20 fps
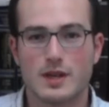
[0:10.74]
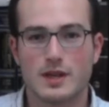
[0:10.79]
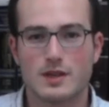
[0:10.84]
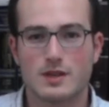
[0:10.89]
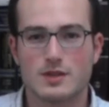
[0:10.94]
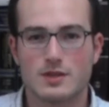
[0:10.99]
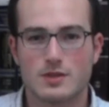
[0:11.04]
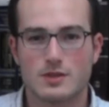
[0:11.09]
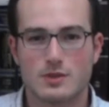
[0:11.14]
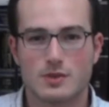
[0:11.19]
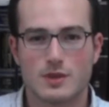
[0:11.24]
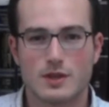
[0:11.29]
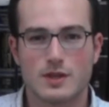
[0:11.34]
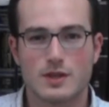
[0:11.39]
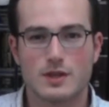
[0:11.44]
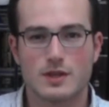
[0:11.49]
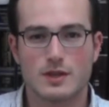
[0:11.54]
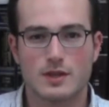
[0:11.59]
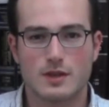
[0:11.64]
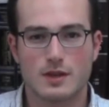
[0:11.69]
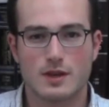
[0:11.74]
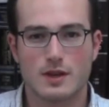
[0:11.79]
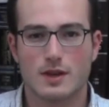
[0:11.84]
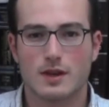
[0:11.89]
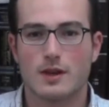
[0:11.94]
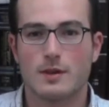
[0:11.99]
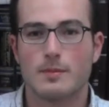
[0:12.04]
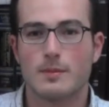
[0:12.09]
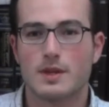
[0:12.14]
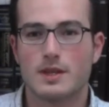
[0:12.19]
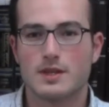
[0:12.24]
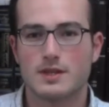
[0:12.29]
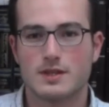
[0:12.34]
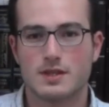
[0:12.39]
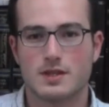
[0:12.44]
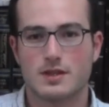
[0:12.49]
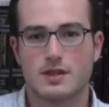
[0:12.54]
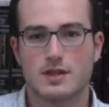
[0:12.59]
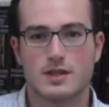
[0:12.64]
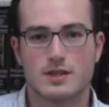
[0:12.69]
a short
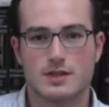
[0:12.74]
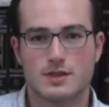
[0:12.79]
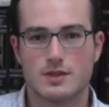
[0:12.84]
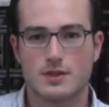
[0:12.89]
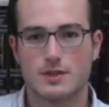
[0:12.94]
mini-series